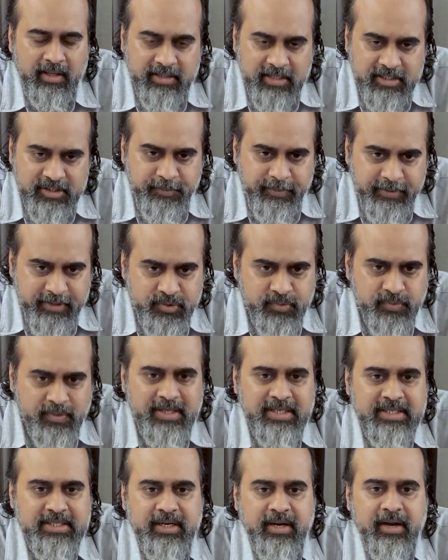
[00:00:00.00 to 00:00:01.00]
In the
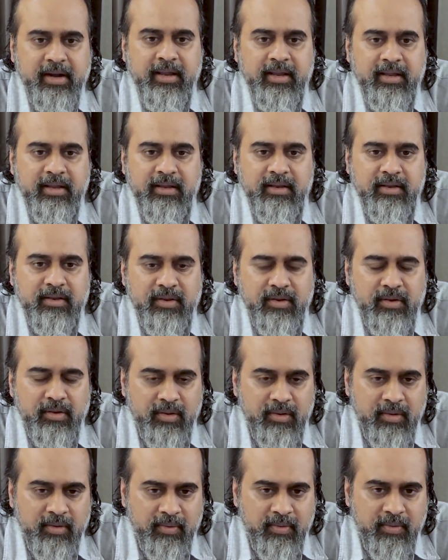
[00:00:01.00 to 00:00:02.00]
spiritual journey,
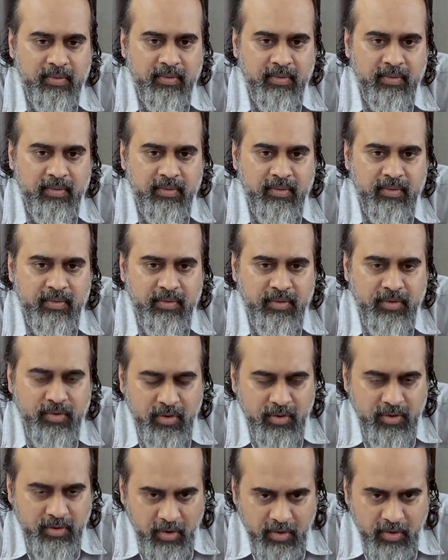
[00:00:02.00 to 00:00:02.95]
you